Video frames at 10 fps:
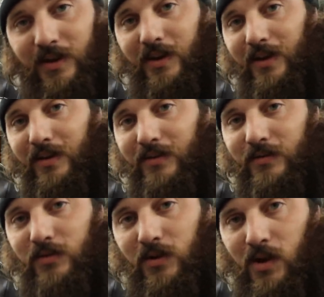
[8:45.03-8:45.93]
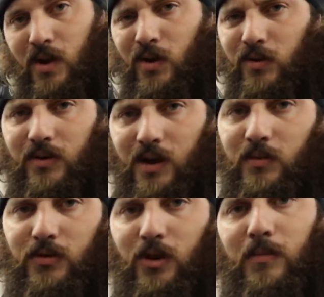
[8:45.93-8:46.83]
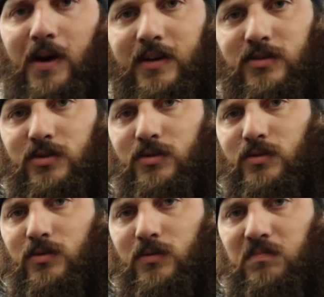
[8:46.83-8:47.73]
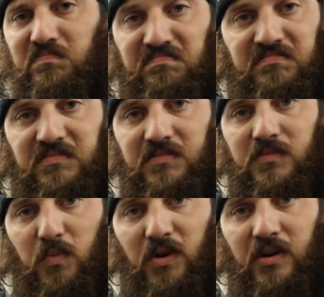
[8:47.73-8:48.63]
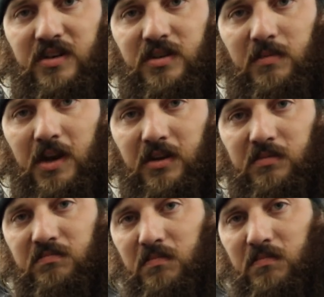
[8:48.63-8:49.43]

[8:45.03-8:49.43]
And now we'll go back to winterizing a bike.